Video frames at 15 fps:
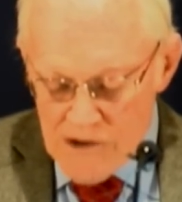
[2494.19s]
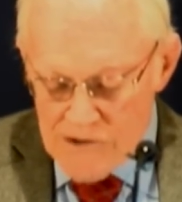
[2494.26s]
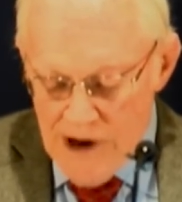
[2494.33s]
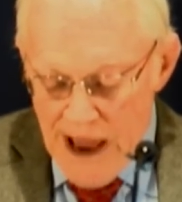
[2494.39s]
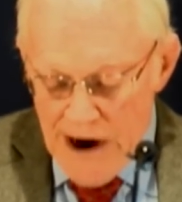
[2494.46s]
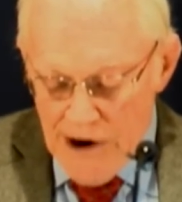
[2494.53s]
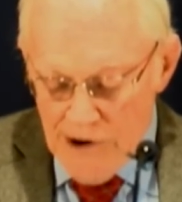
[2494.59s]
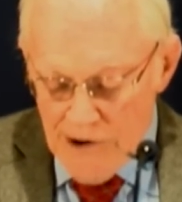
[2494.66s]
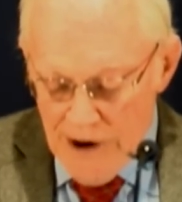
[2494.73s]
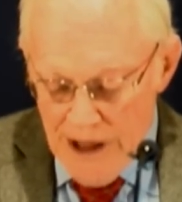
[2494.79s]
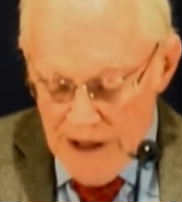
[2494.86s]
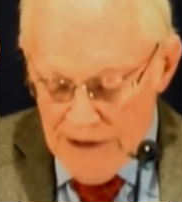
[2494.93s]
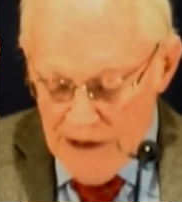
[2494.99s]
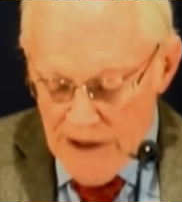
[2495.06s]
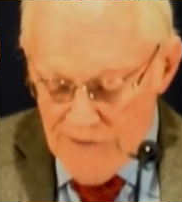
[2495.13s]
dare
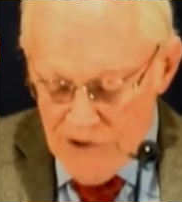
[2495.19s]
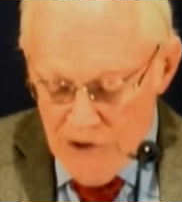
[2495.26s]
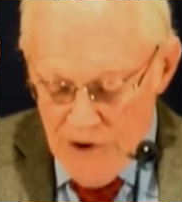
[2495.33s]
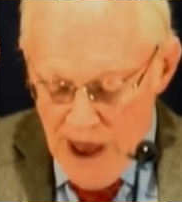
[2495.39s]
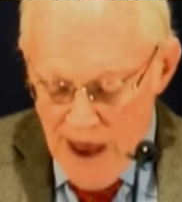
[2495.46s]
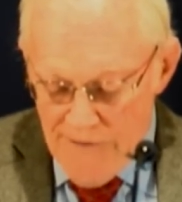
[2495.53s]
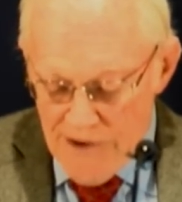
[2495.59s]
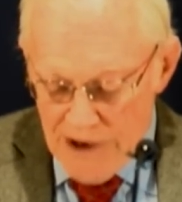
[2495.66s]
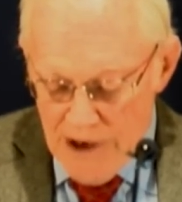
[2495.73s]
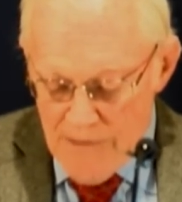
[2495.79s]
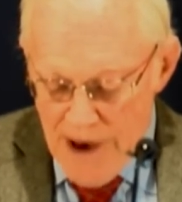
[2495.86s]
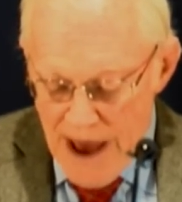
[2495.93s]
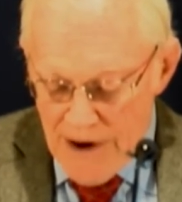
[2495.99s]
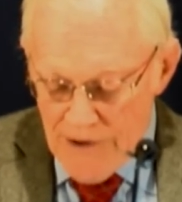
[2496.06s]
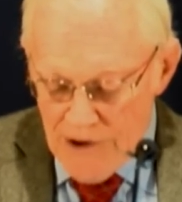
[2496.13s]
any of you having a
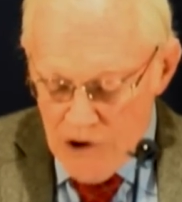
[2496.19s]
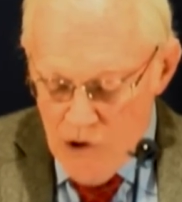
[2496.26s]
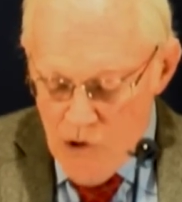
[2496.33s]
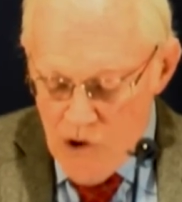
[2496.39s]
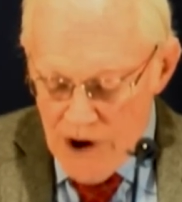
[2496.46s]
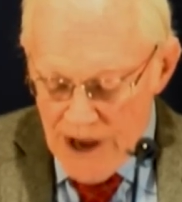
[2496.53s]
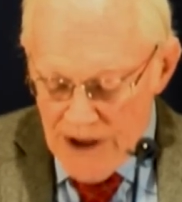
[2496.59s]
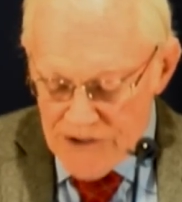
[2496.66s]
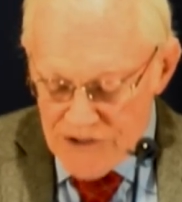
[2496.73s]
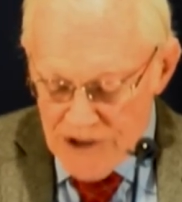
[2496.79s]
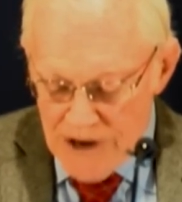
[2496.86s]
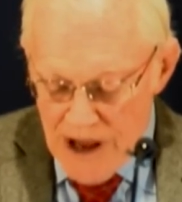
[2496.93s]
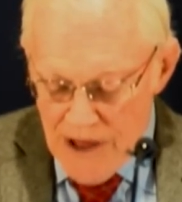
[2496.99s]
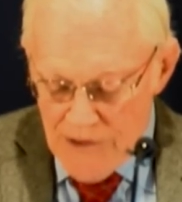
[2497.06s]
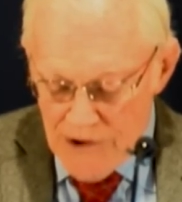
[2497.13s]
matter to go against
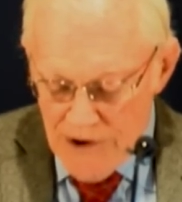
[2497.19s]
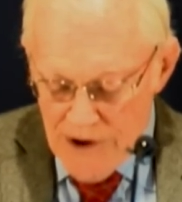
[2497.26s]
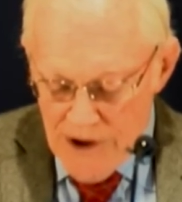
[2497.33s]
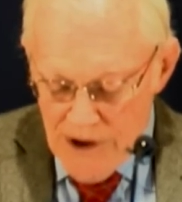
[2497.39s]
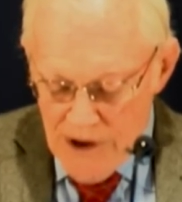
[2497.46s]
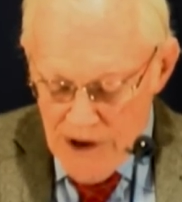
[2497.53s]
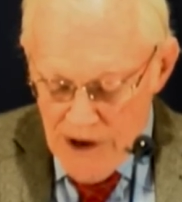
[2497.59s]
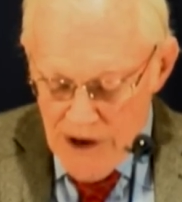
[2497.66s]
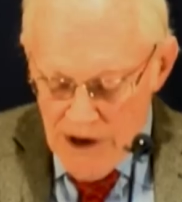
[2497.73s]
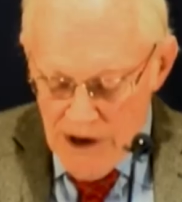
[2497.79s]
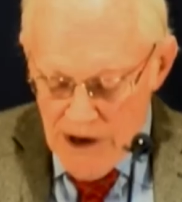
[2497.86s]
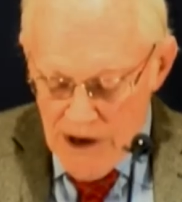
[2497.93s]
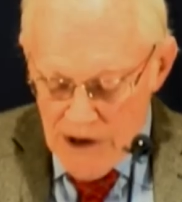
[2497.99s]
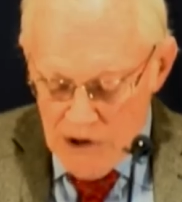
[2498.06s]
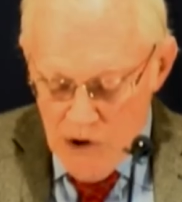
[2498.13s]
another,
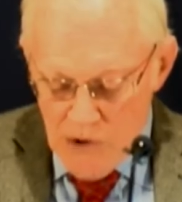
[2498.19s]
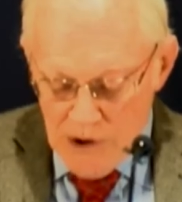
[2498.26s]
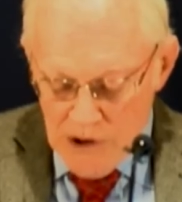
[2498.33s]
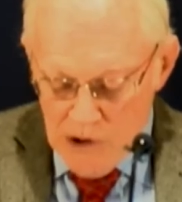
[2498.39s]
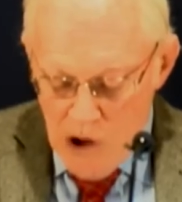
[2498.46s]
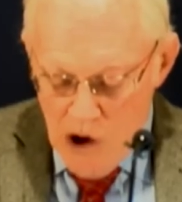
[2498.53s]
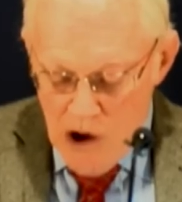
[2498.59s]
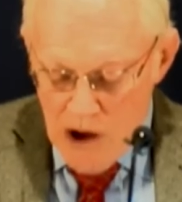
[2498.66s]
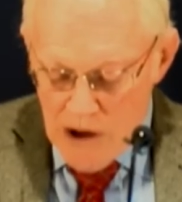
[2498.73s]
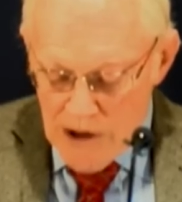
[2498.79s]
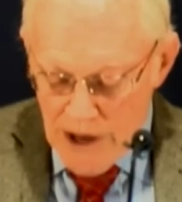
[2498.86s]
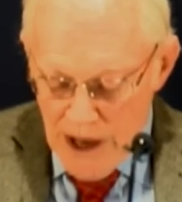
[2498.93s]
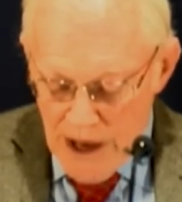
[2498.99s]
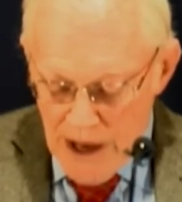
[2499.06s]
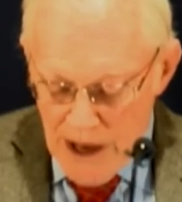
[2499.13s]
go to
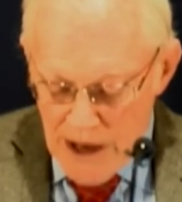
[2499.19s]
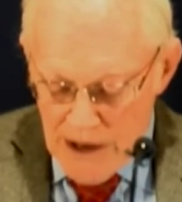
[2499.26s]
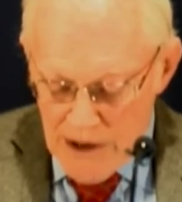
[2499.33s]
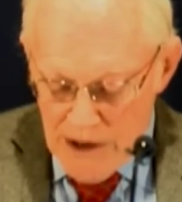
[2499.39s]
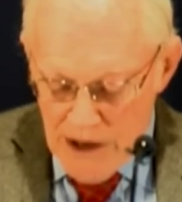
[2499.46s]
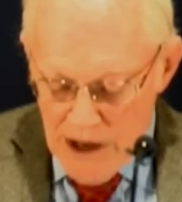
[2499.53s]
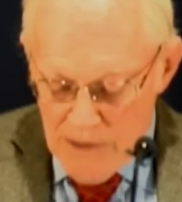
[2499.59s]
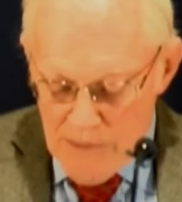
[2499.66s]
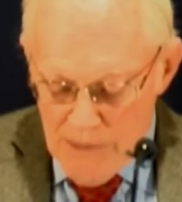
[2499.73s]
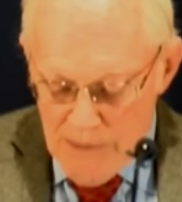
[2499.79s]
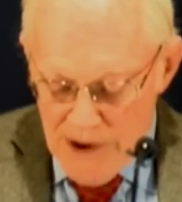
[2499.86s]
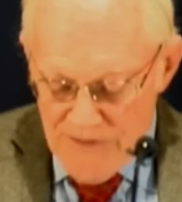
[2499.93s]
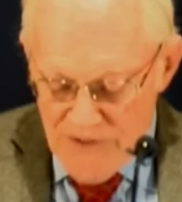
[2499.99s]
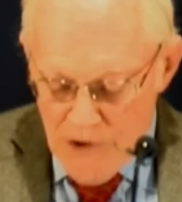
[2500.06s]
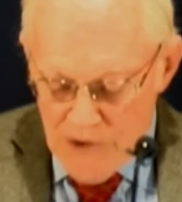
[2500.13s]
law uh,
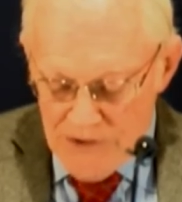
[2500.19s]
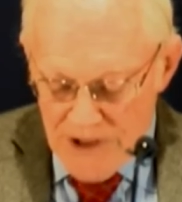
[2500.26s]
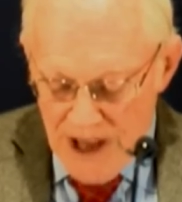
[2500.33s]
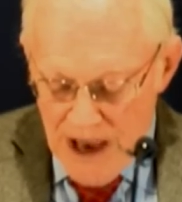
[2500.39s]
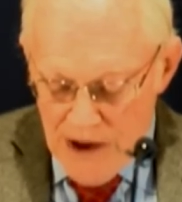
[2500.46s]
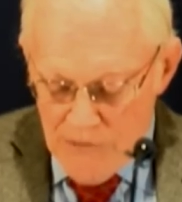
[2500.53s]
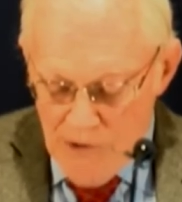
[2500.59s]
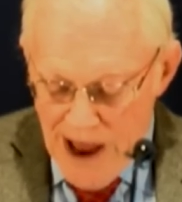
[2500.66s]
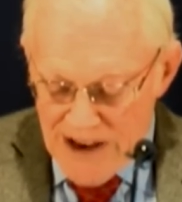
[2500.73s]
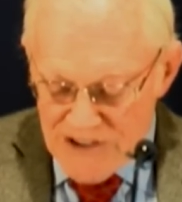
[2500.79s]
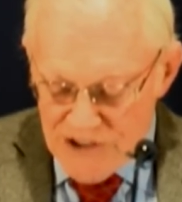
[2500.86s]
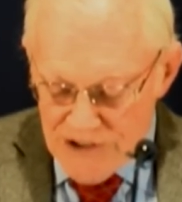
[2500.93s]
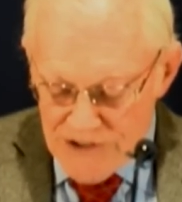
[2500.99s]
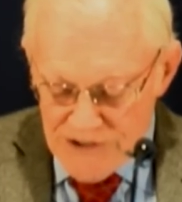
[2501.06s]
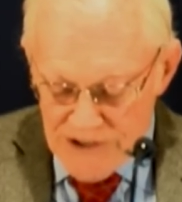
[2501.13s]
before the
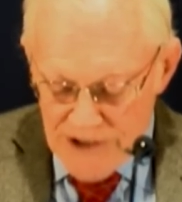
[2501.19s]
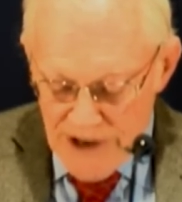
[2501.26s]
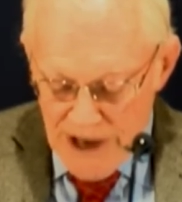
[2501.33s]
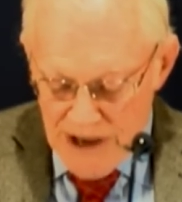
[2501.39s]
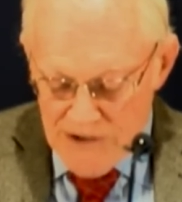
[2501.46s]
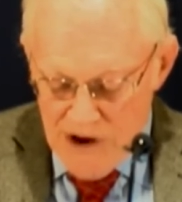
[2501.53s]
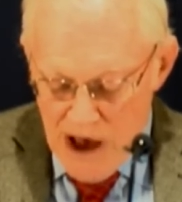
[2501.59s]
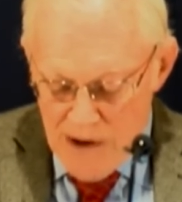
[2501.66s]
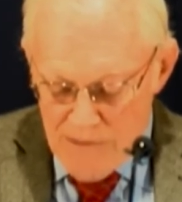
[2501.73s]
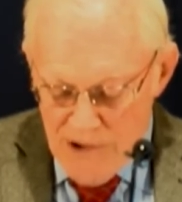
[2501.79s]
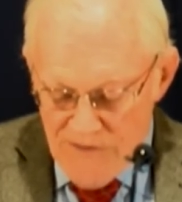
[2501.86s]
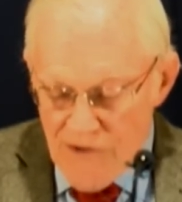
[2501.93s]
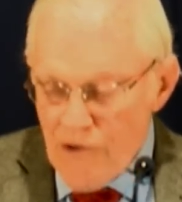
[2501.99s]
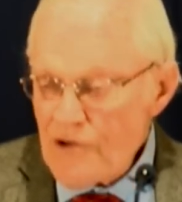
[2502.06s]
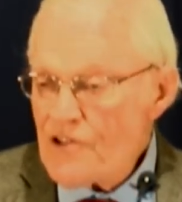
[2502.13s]
unrighteous and not
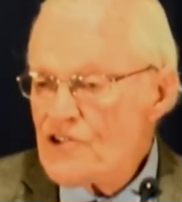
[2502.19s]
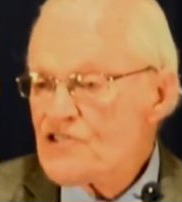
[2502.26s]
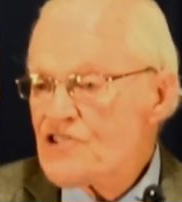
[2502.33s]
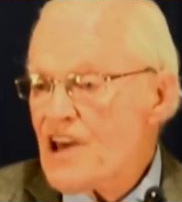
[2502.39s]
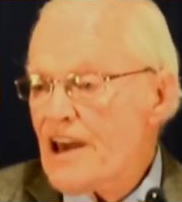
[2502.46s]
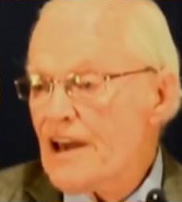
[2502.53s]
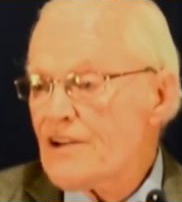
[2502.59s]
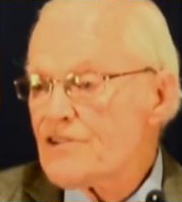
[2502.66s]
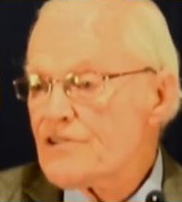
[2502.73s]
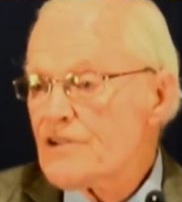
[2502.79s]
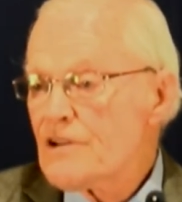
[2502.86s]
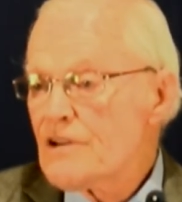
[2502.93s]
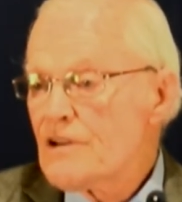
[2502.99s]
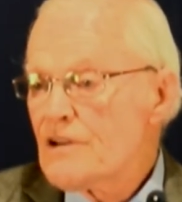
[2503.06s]
before the saints.